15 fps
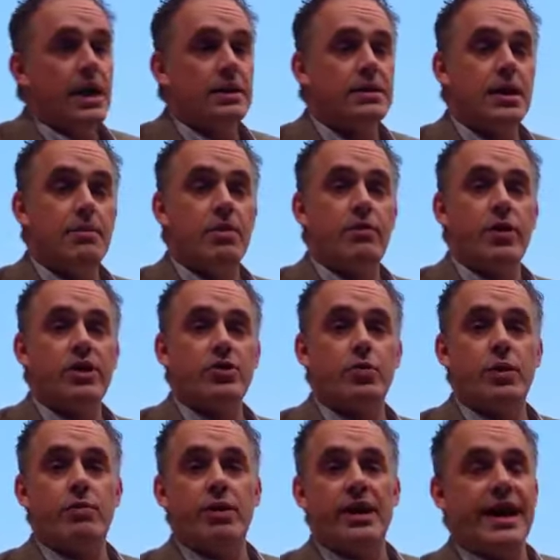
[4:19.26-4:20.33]
and some of which
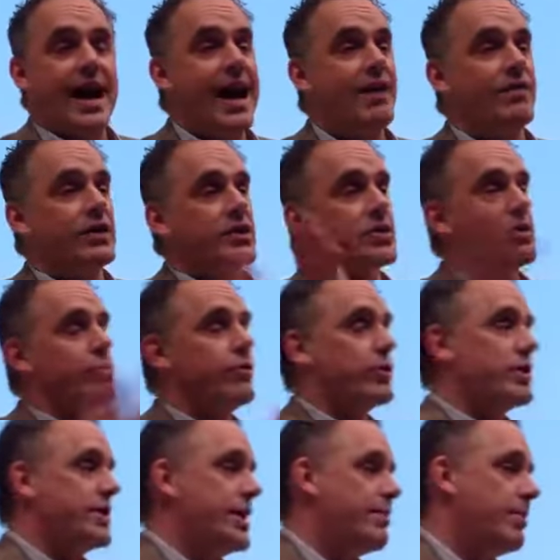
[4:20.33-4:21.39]
we really haven't. So, for
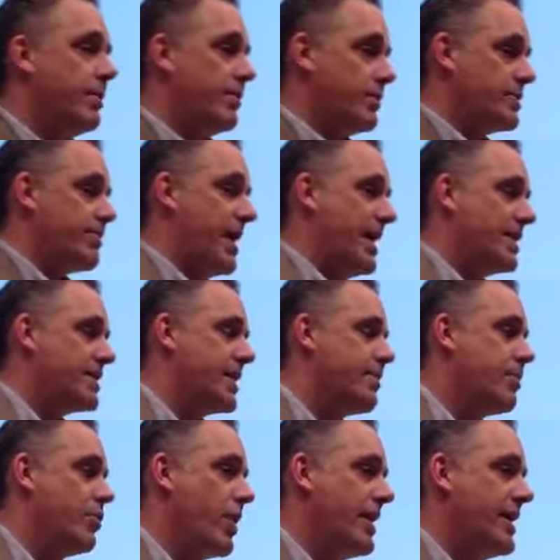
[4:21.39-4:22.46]
example, it was
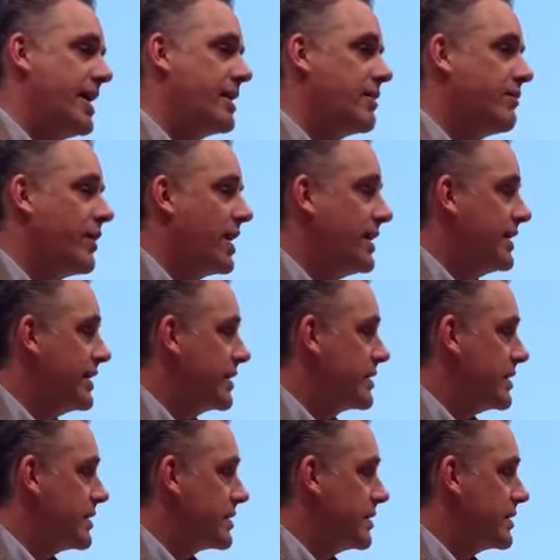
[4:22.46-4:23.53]
Panksepp who identified the
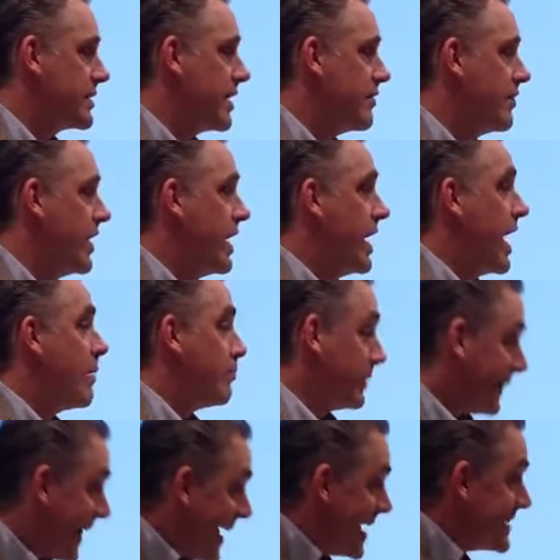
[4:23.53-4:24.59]
existence of a
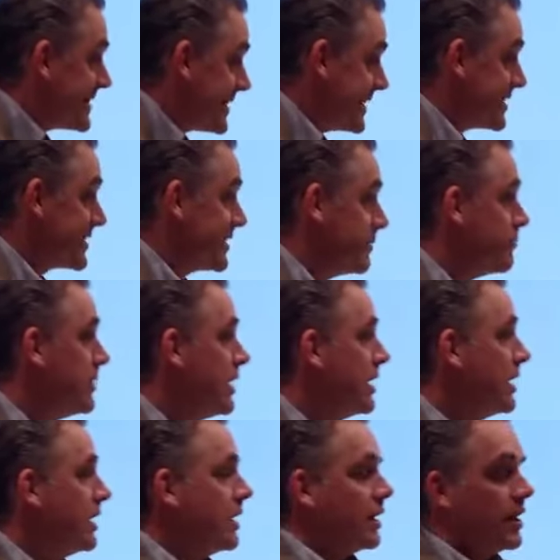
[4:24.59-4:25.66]
play system
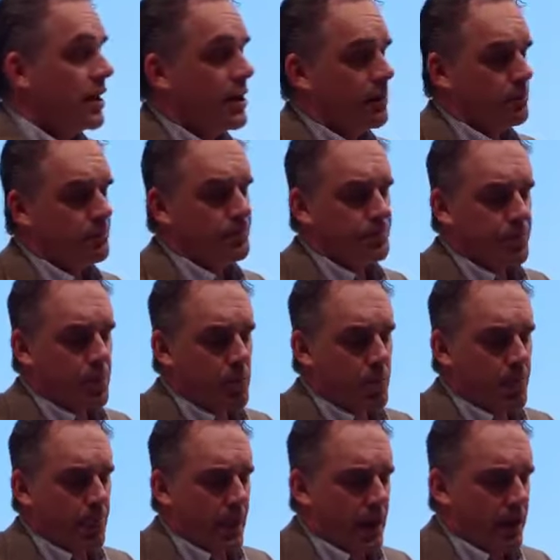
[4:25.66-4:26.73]
um,
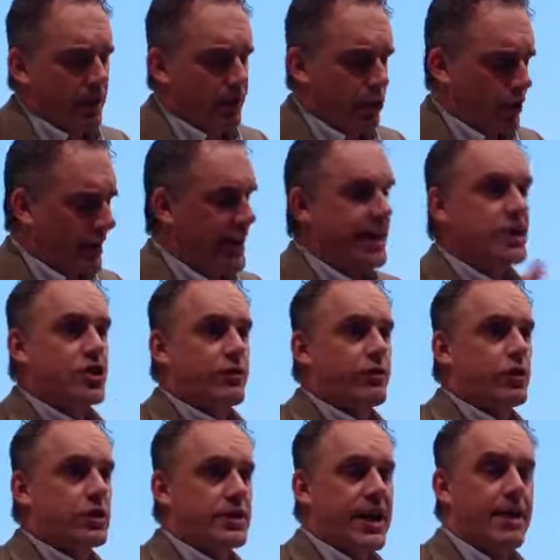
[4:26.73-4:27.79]
for engaging,
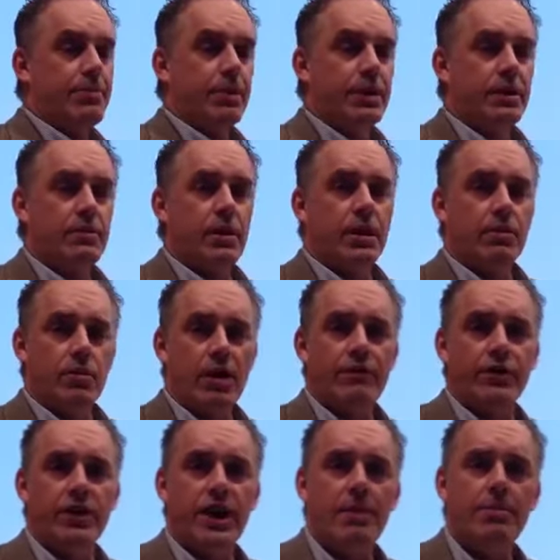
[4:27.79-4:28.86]
for example, in, in
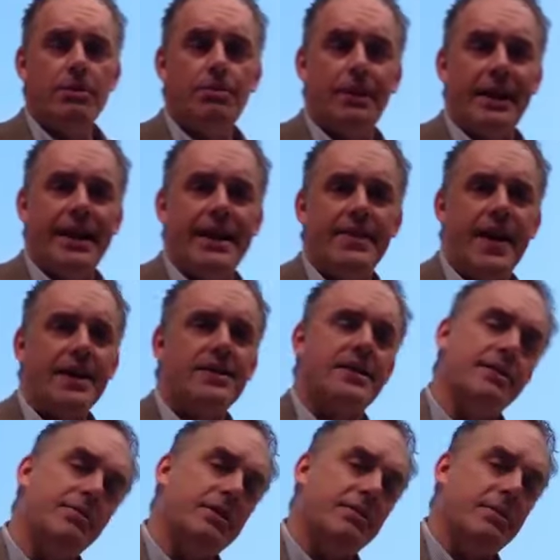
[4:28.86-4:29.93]
rough and tumble play, and that
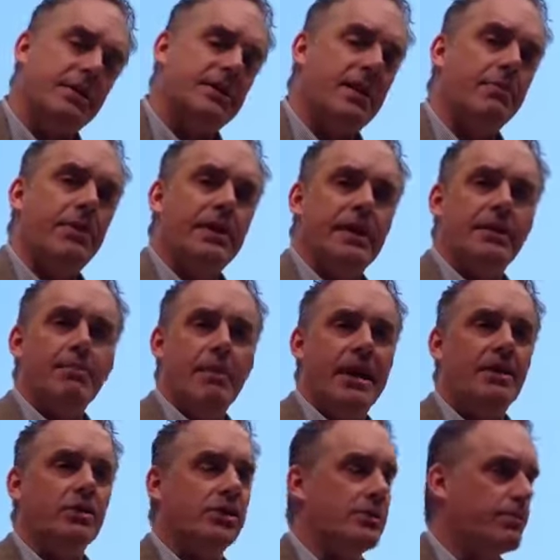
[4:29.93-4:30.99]
seems to be something that
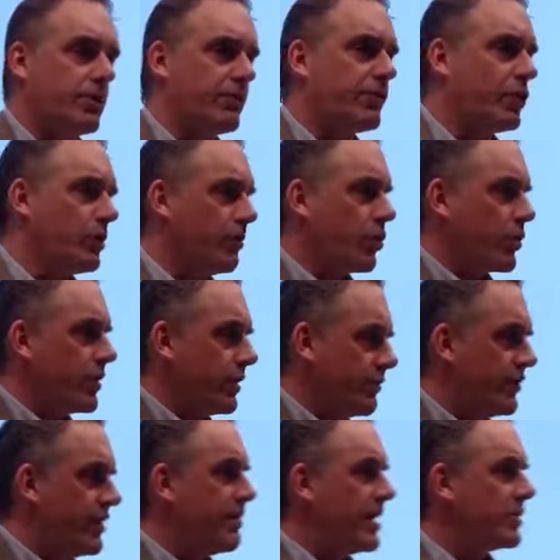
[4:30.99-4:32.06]
males prefer more than
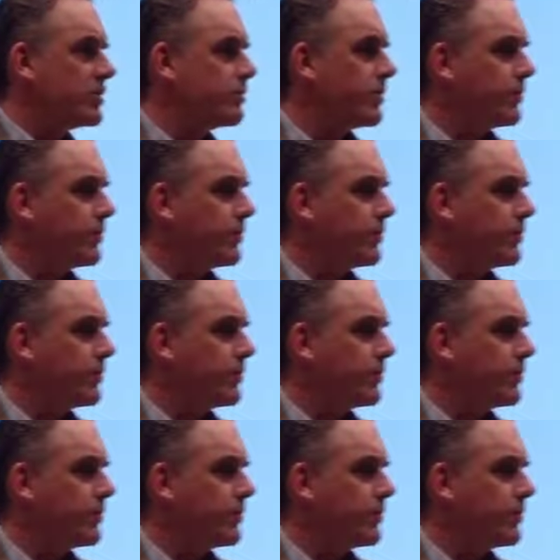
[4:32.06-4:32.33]
females